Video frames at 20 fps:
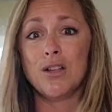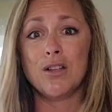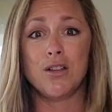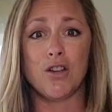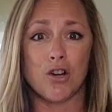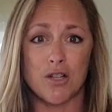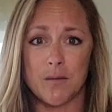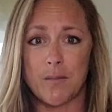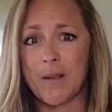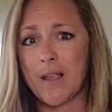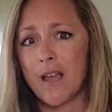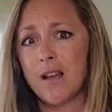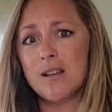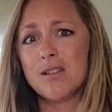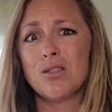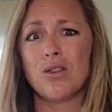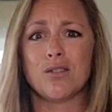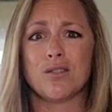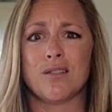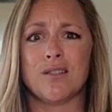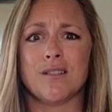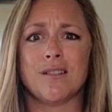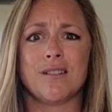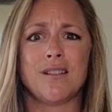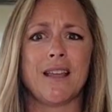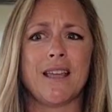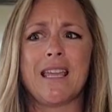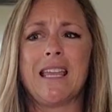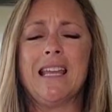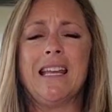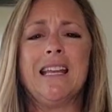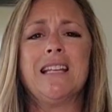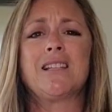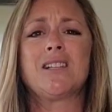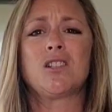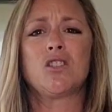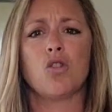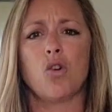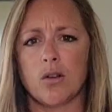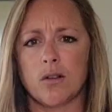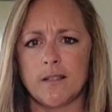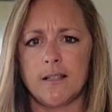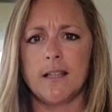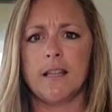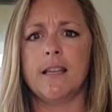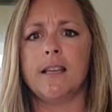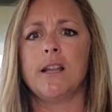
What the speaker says: your spaghetti sauces, like any saucy,